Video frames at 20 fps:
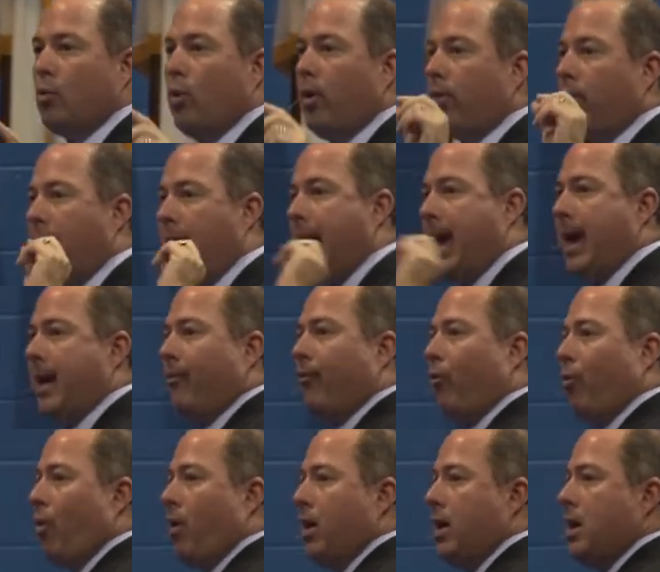With
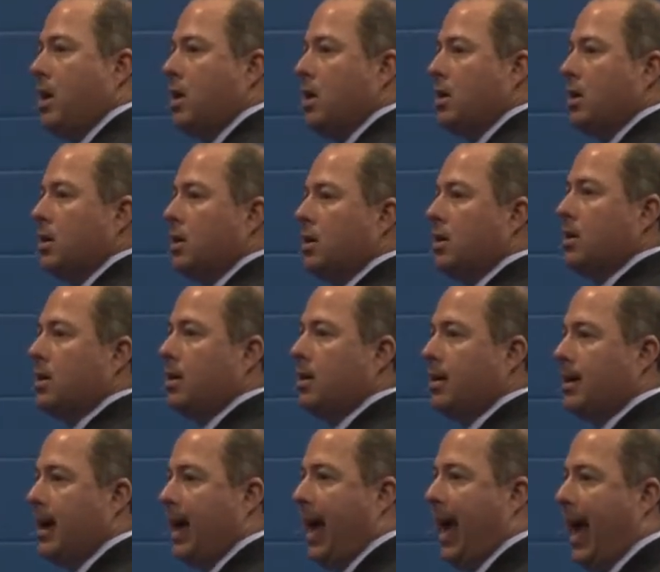every
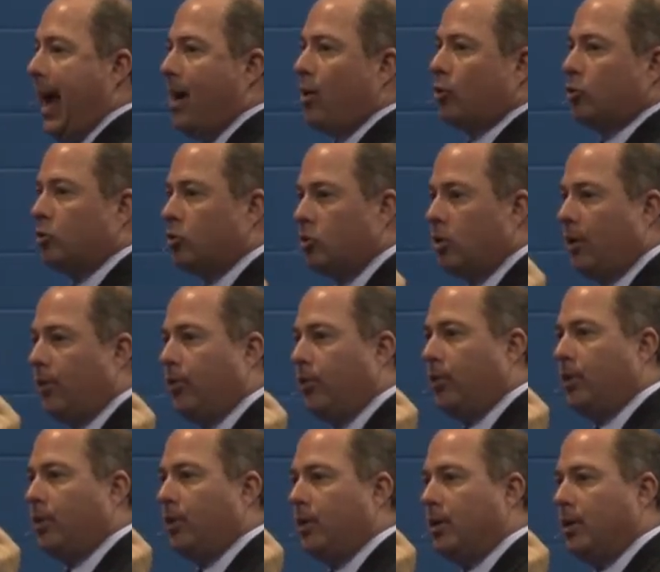ounce of
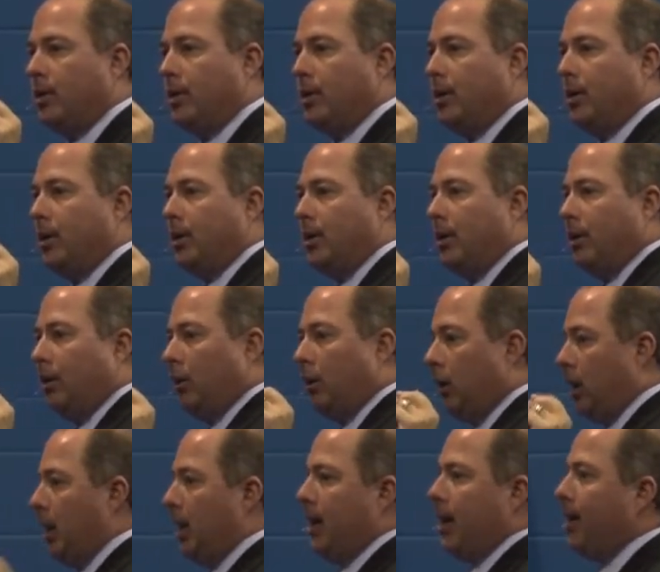
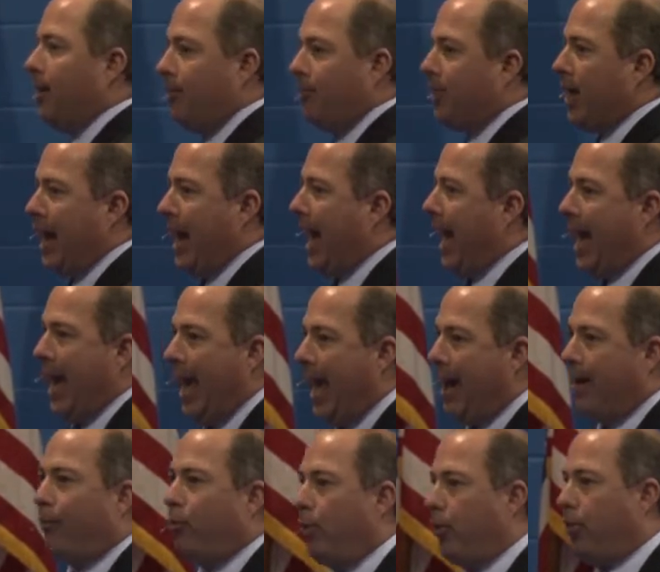love that I
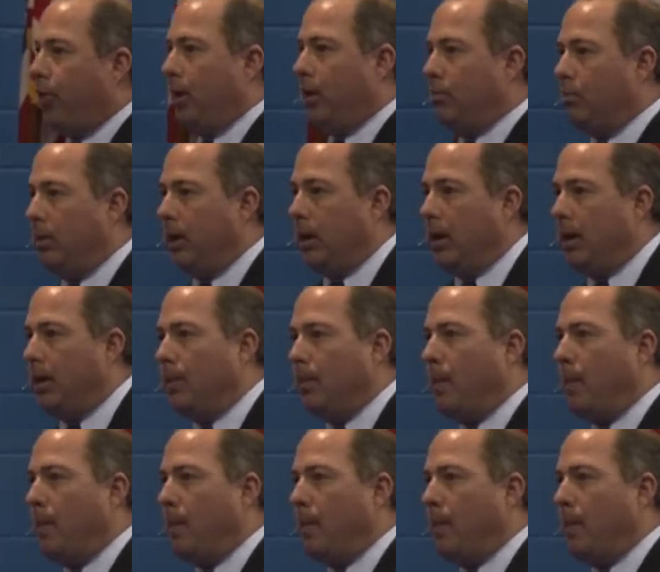have within me,